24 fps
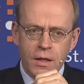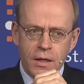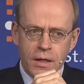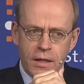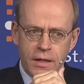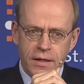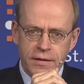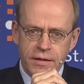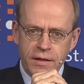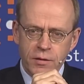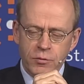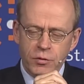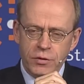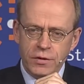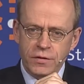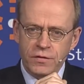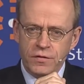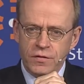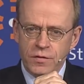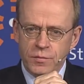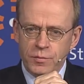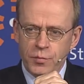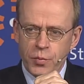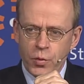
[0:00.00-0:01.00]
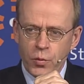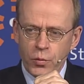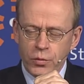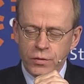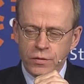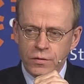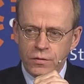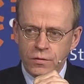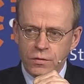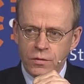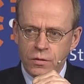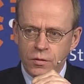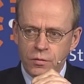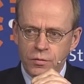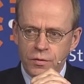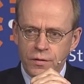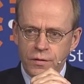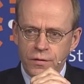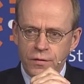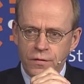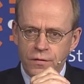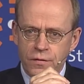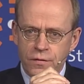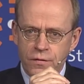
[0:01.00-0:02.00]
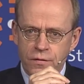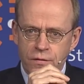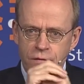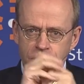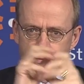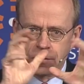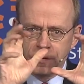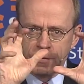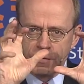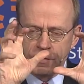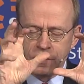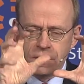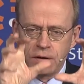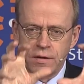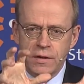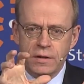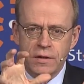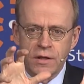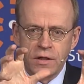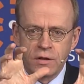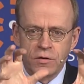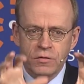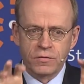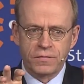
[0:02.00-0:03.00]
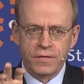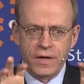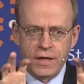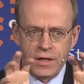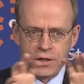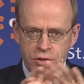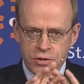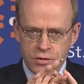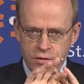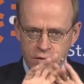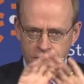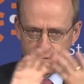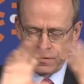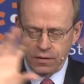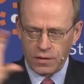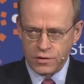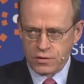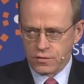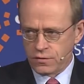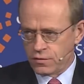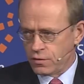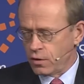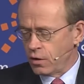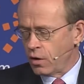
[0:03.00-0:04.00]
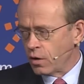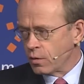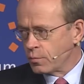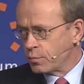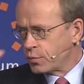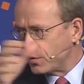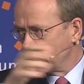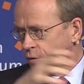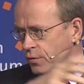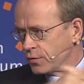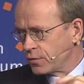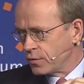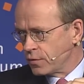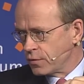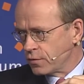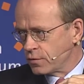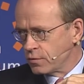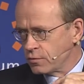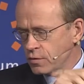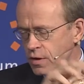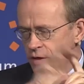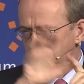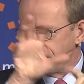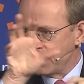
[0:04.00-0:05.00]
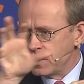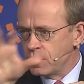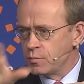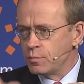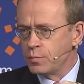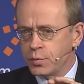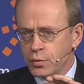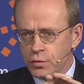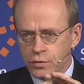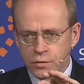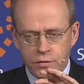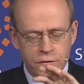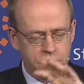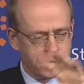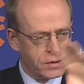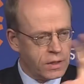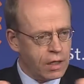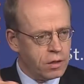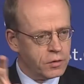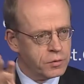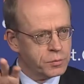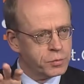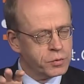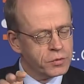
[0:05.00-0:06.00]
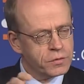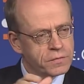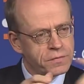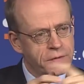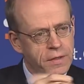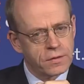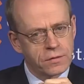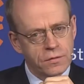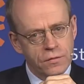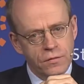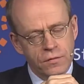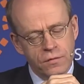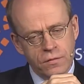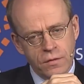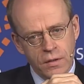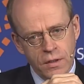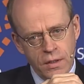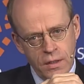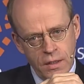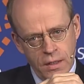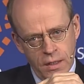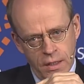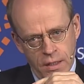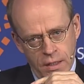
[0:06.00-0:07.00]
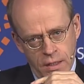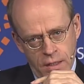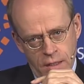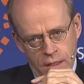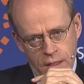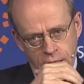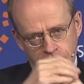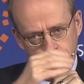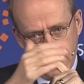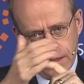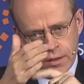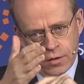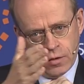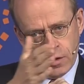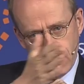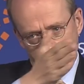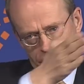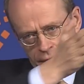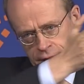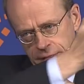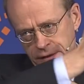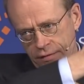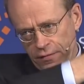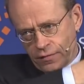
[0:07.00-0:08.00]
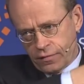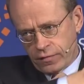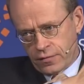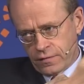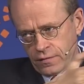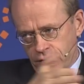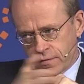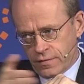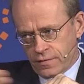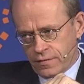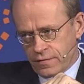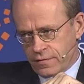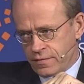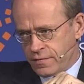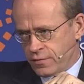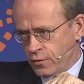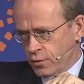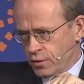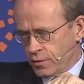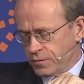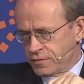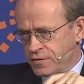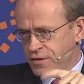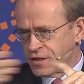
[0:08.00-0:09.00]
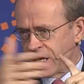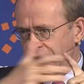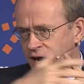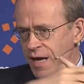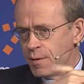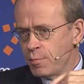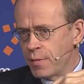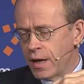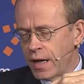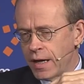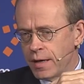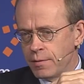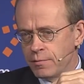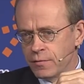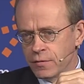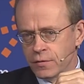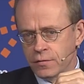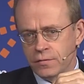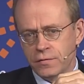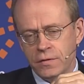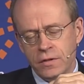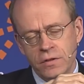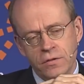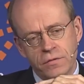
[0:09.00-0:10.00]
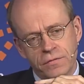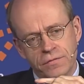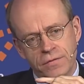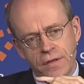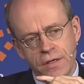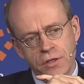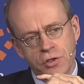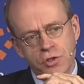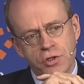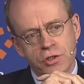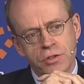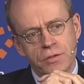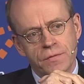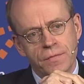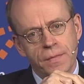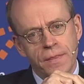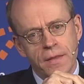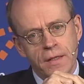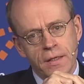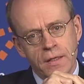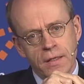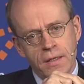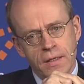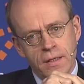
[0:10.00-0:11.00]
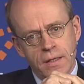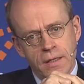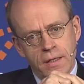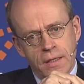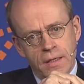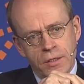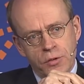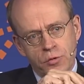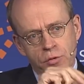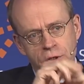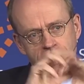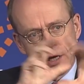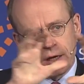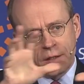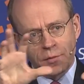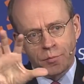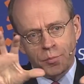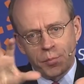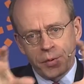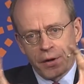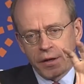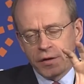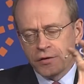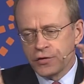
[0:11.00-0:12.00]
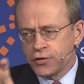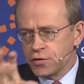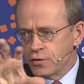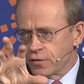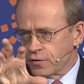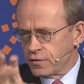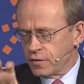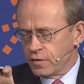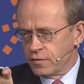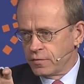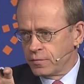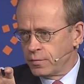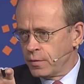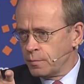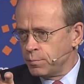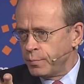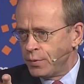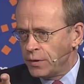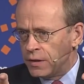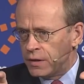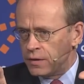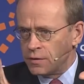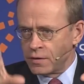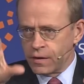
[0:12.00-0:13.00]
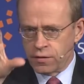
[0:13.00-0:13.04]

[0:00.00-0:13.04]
And I think what is important to always see that innovation is such as a long process, and you have input and output factors. And on this sort of timeline of innovation, you can place yourself, be it